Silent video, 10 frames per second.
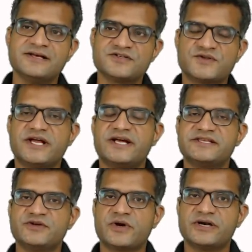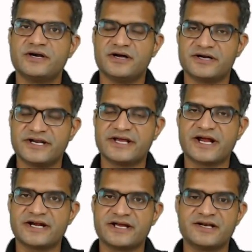So then I think you can take
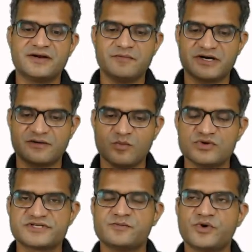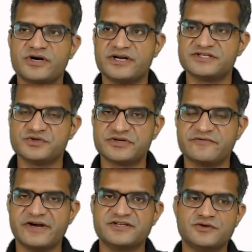CAT again. But most important is you should
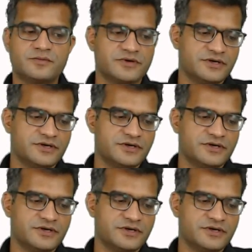find a job.